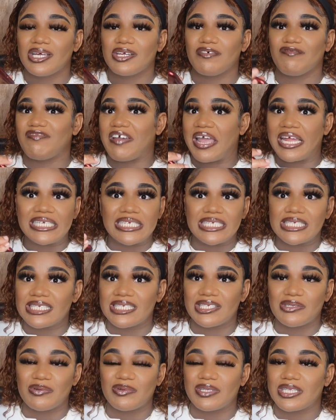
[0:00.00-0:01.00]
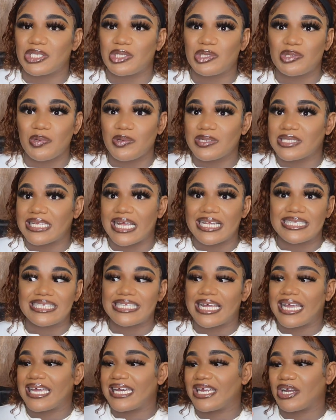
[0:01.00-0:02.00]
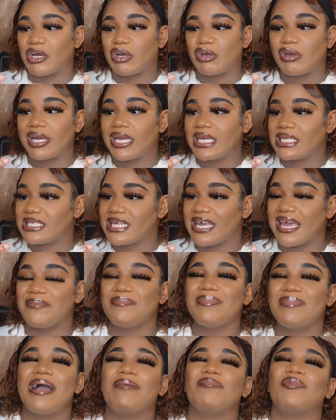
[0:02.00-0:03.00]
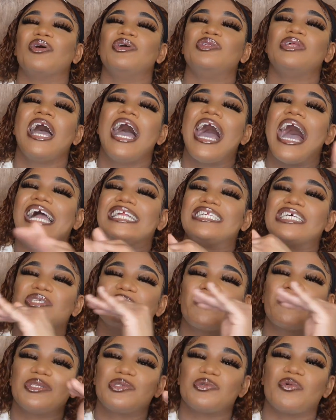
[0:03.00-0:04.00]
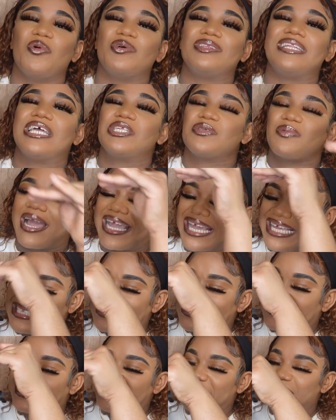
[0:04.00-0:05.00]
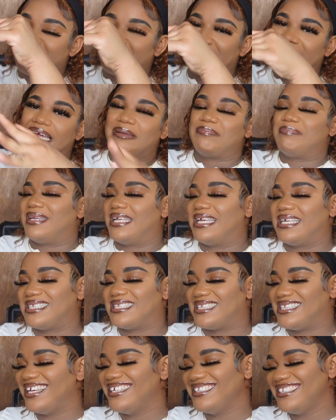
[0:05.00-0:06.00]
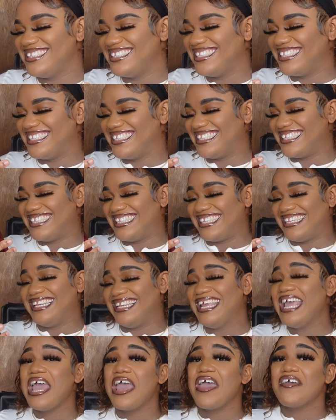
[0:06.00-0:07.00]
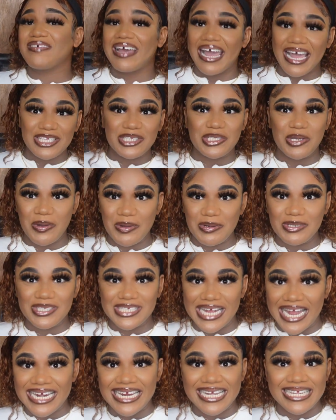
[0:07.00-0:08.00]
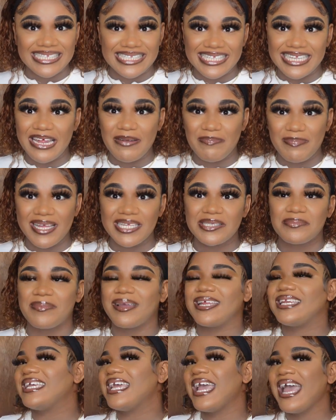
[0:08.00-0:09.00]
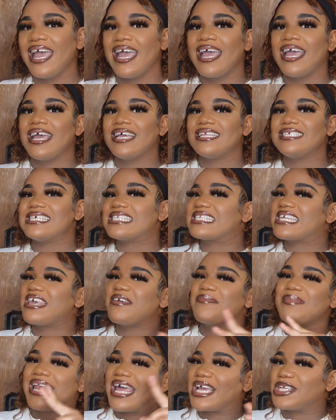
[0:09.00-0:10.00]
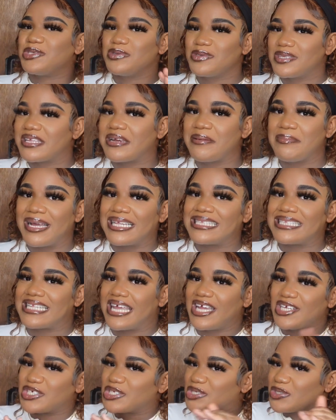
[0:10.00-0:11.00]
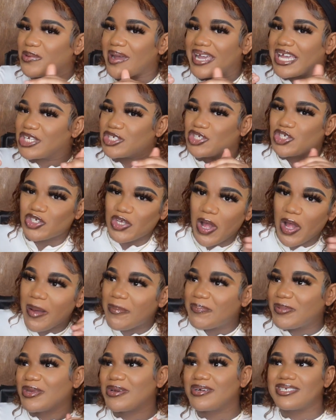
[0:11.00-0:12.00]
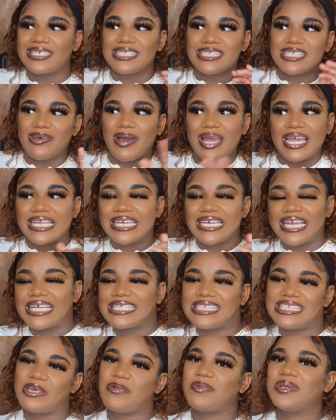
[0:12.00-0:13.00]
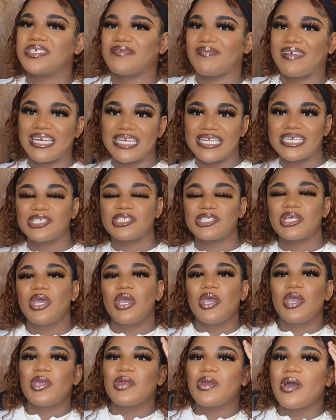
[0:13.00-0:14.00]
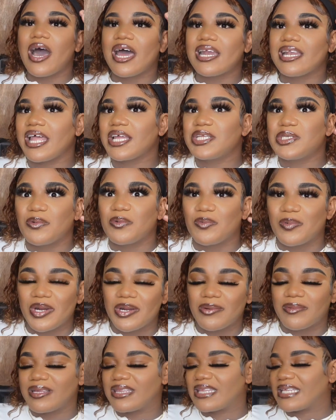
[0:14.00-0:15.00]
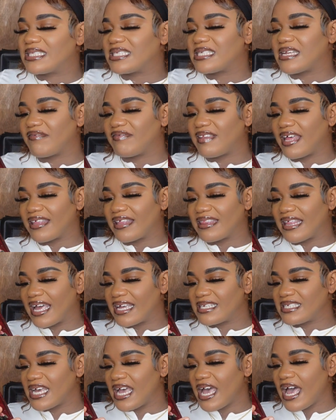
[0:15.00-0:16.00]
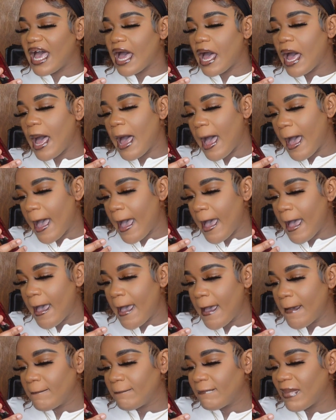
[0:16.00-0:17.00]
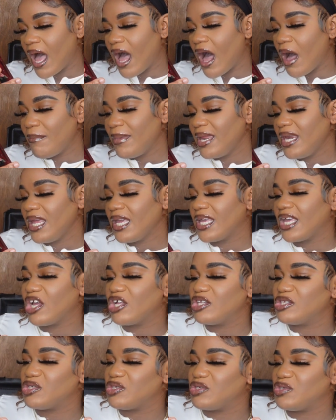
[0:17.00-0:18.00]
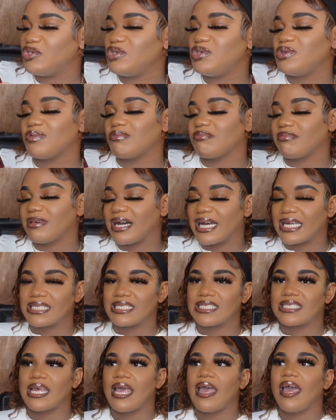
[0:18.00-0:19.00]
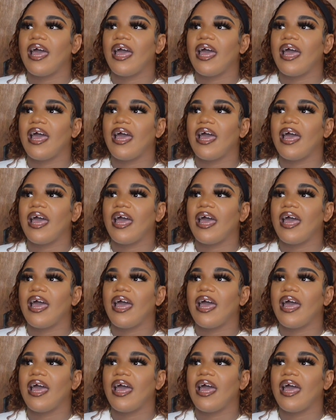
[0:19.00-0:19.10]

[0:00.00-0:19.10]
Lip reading: vendors or the stores that side are crazy, and me, I just want to go there so I can sleep in that place. If I had to go to China and see that place, my dear, just give me like 2-3 months, eh? Just so I can shop, you know, just so I can like see which vendors, you know, I'd like to work with and stuff like that. How many kids do you want?